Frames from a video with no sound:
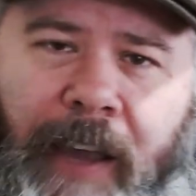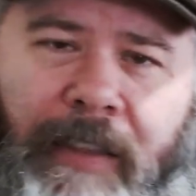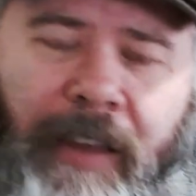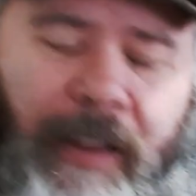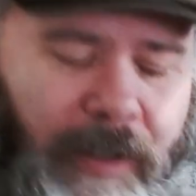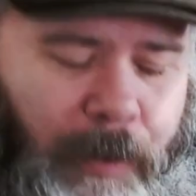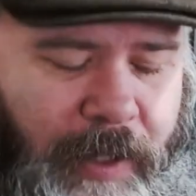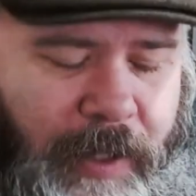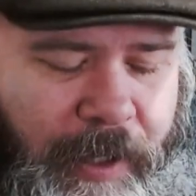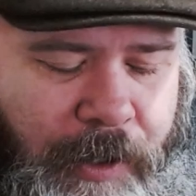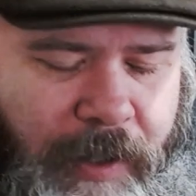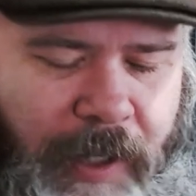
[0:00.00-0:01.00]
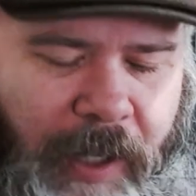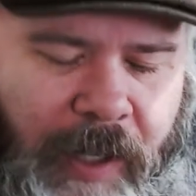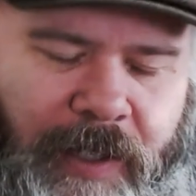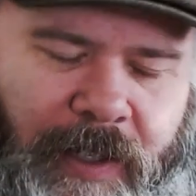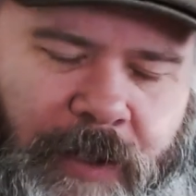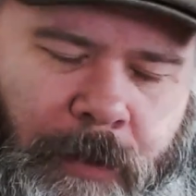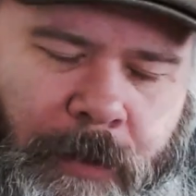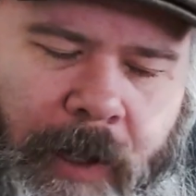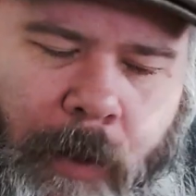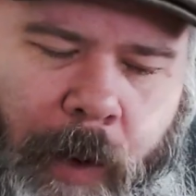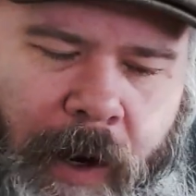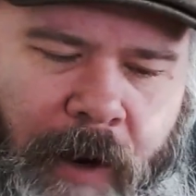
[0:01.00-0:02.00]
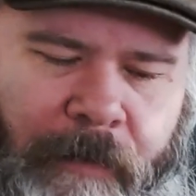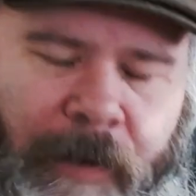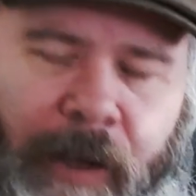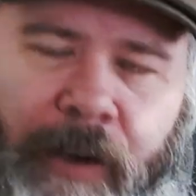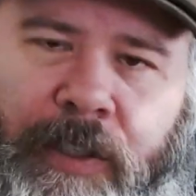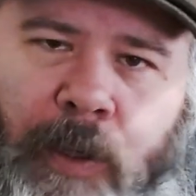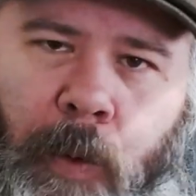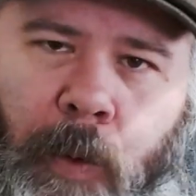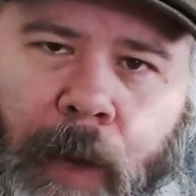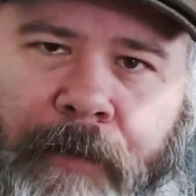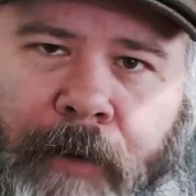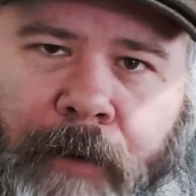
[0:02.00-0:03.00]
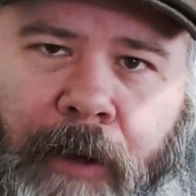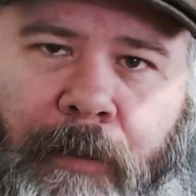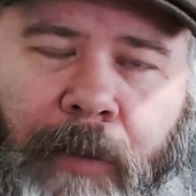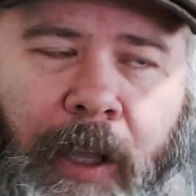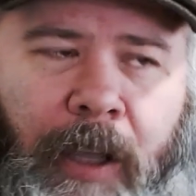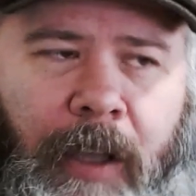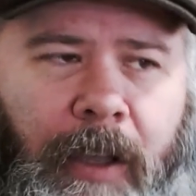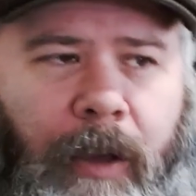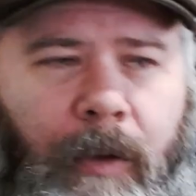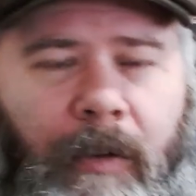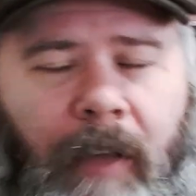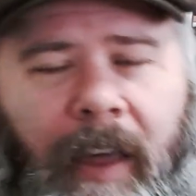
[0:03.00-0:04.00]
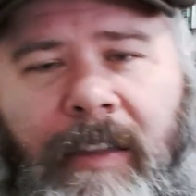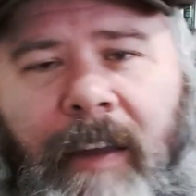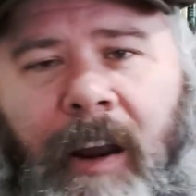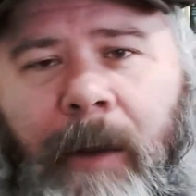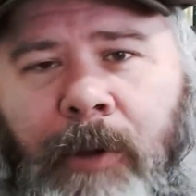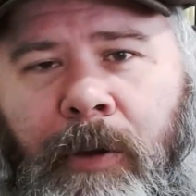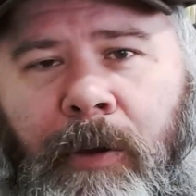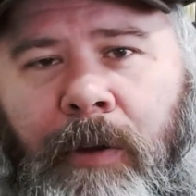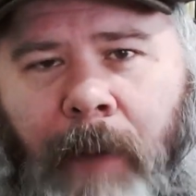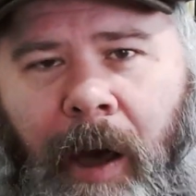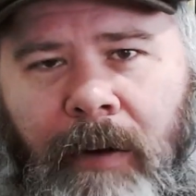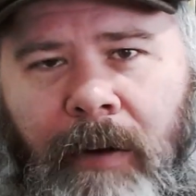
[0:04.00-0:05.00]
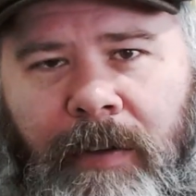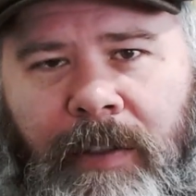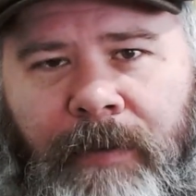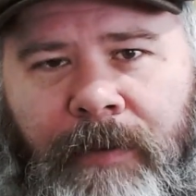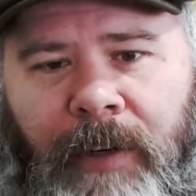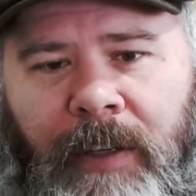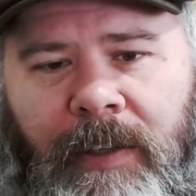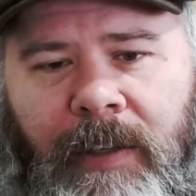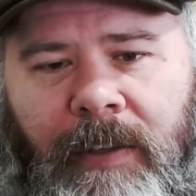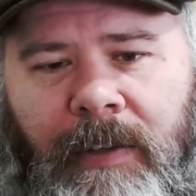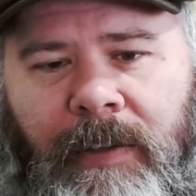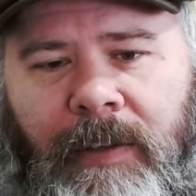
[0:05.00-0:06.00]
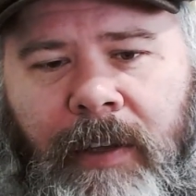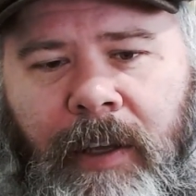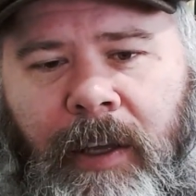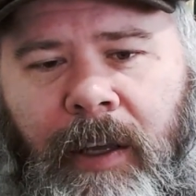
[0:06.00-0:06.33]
I think this one's interesting because it's really where it veers away from, like therapeutic models, for instance.